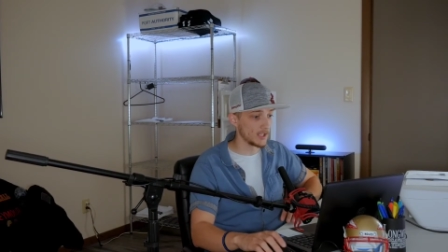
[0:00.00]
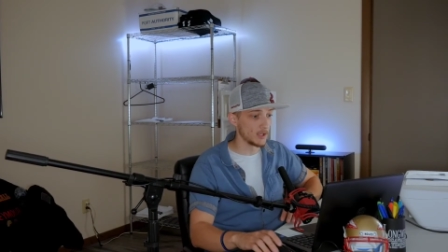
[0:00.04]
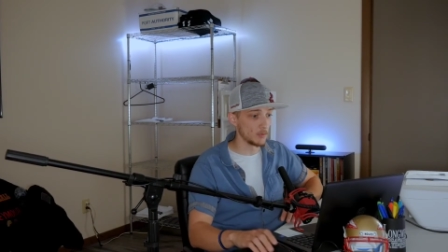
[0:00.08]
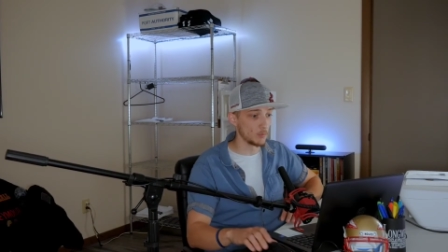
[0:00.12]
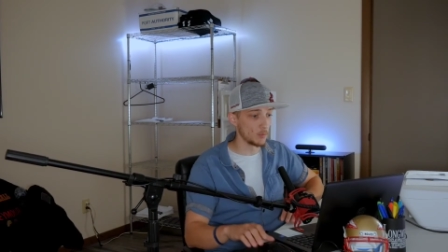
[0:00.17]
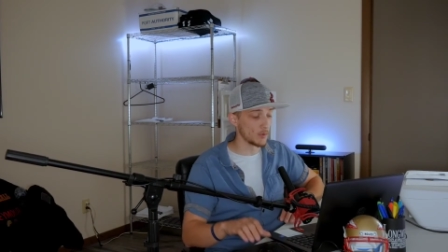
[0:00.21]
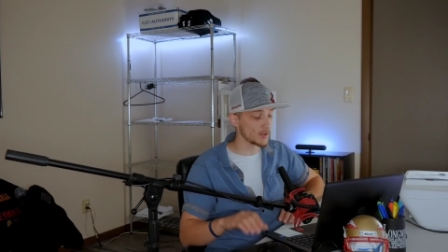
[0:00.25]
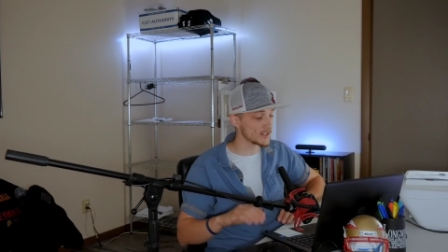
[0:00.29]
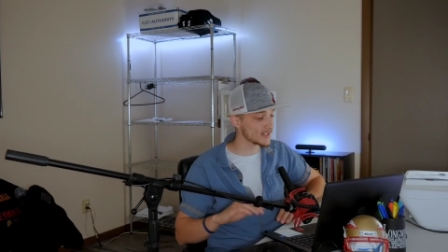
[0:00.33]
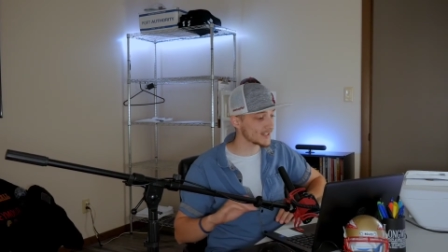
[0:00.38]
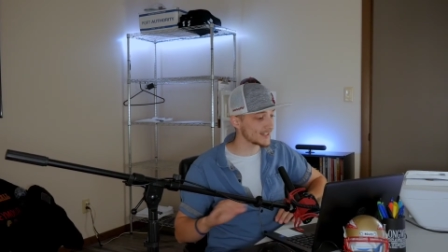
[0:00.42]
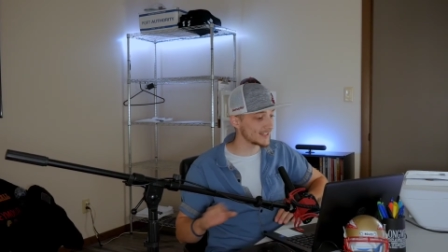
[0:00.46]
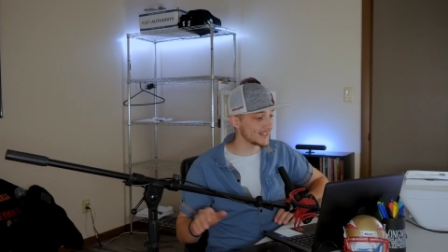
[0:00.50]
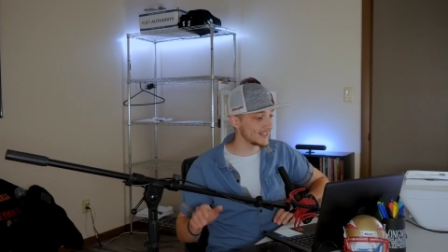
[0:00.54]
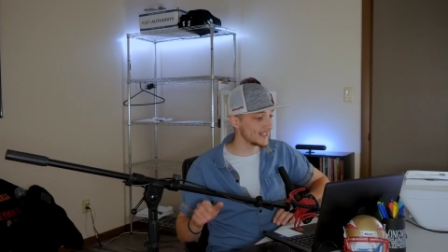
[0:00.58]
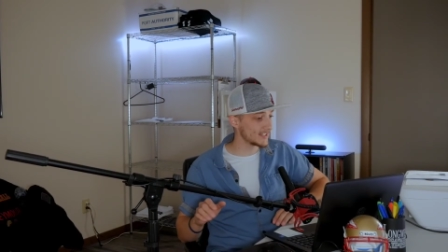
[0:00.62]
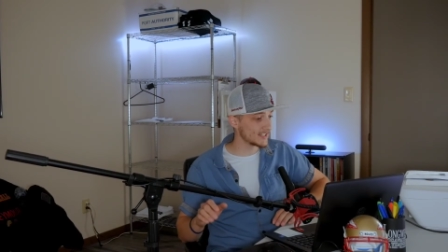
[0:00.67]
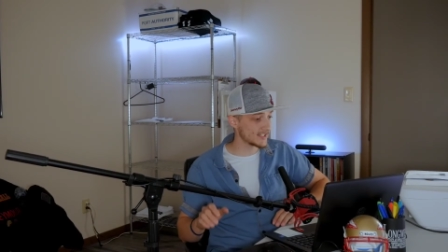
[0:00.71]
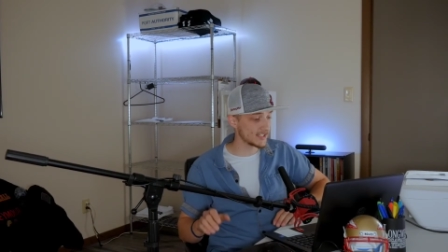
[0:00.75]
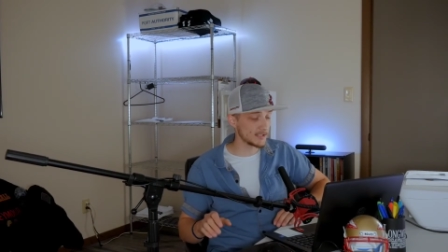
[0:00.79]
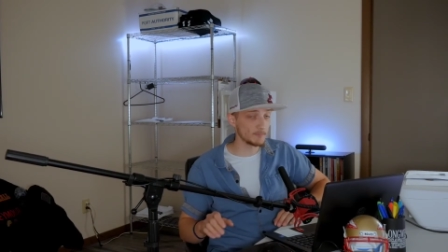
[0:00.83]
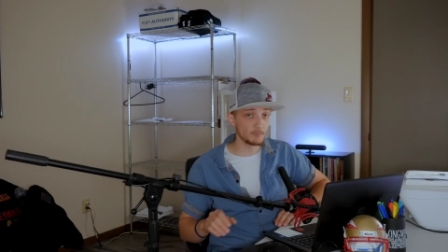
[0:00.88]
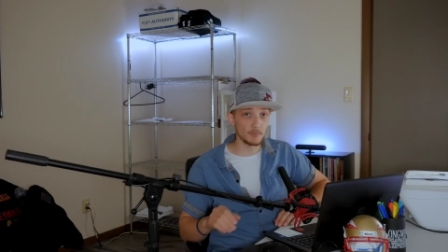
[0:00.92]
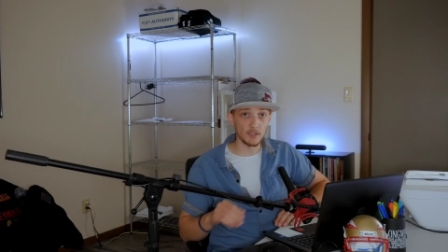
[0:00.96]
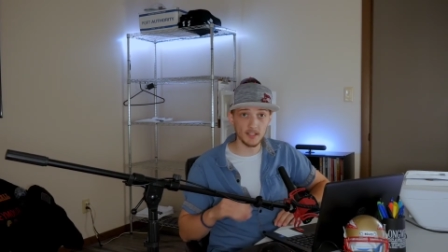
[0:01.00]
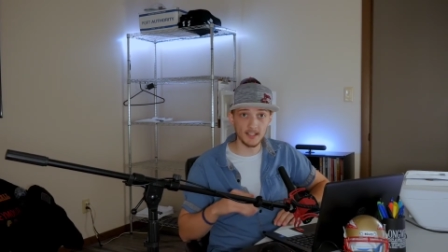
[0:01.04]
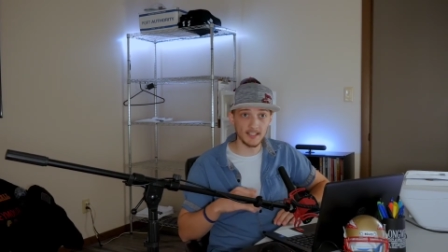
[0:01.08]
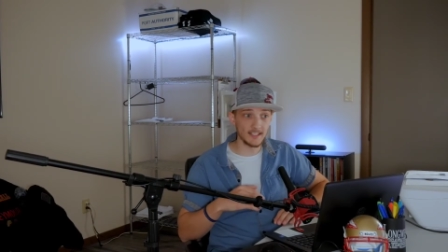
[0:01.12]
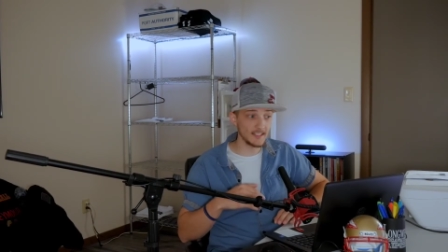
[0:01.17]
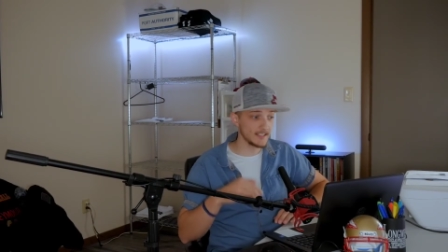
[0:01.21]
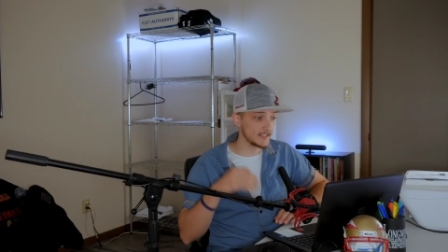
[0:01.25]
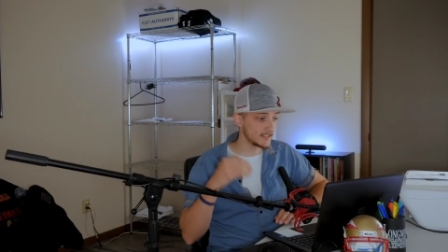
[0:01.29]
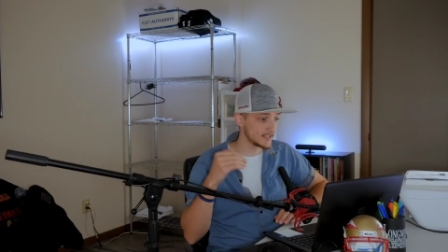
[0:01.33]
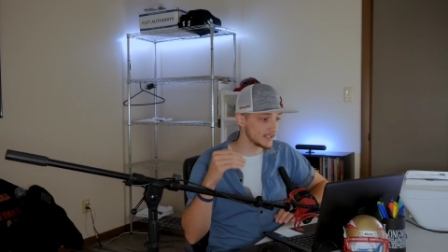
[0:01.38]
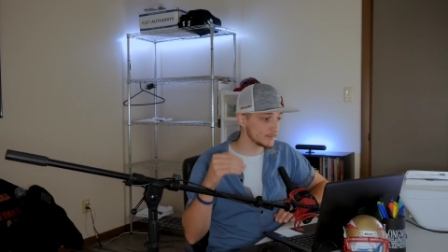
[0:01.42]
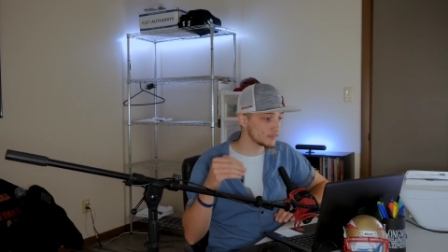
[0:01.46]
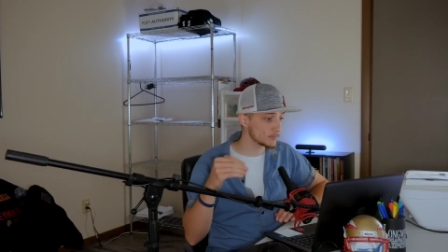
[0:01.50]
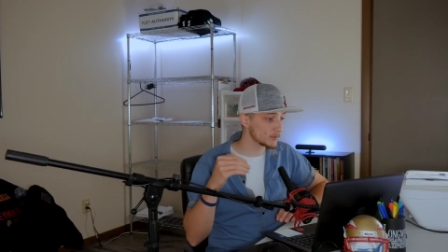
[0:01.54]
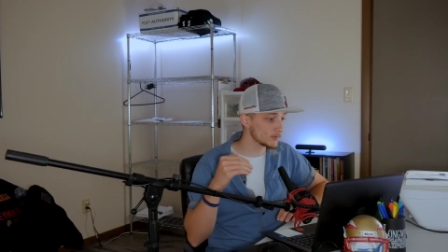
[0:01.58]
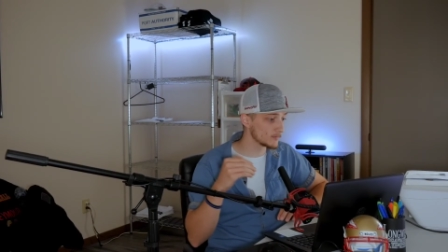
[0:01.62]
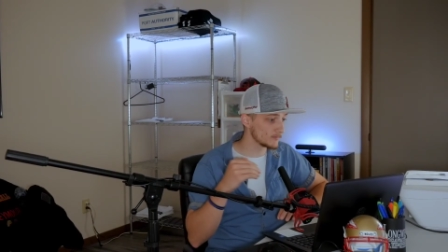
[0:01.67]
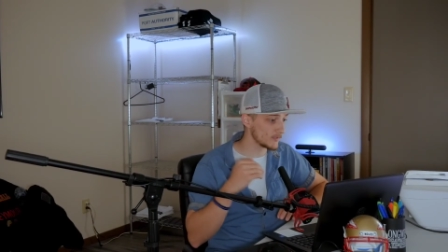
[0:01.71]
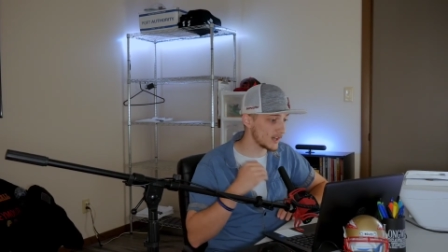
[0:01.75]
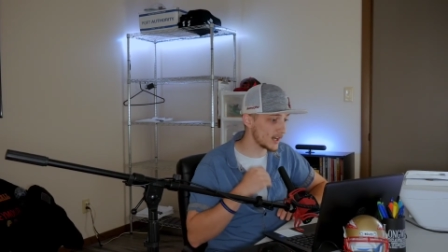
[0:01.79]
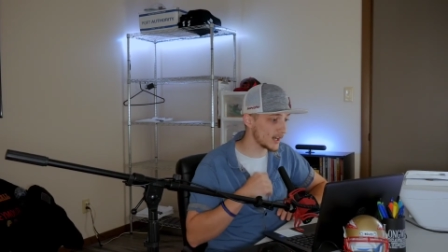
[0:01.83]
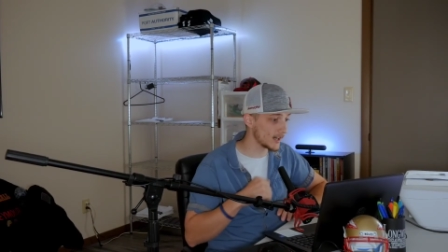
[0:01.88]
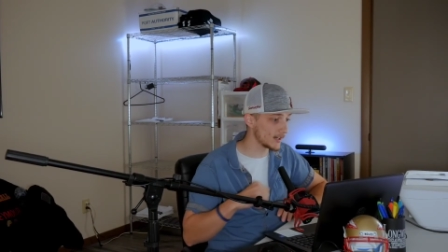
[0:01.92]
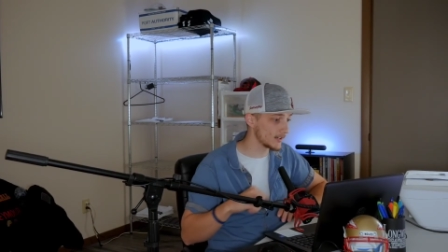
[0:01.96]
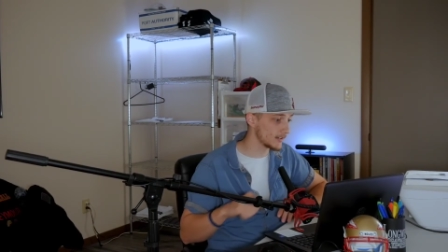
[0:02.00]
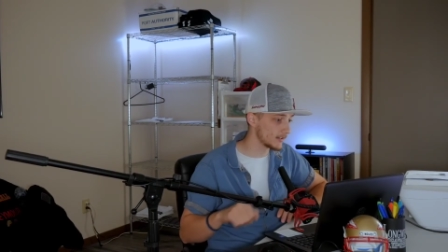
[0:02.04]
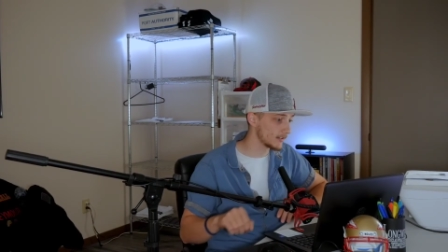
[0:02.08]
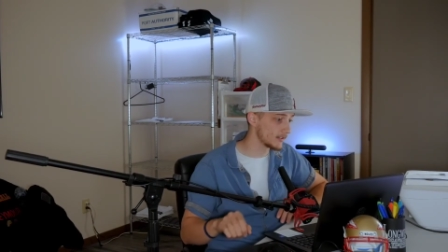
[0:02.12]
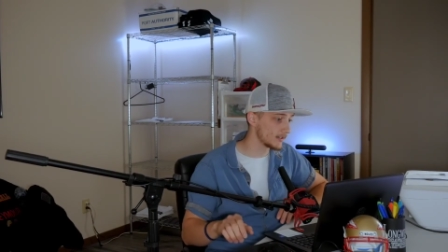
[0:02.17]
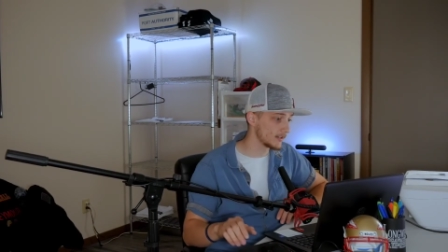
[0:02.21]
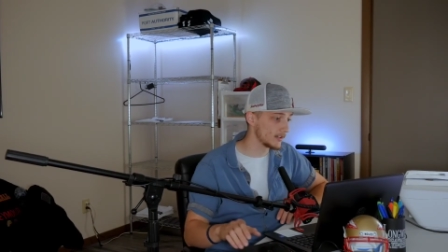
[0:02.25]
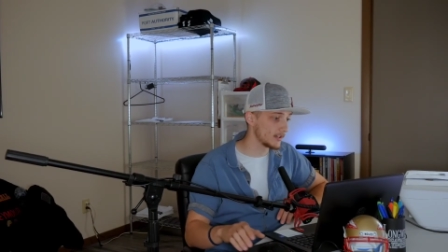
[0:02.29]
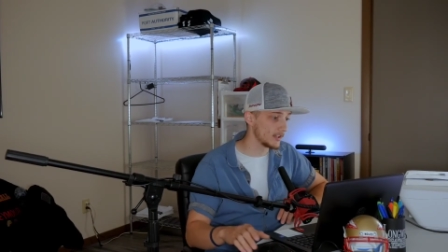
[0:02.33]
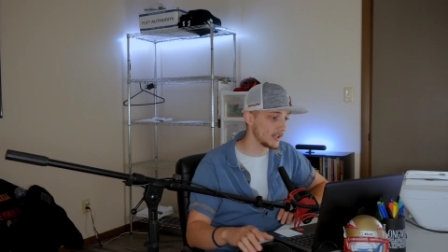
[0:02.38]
It wasn't easy, but He did provide.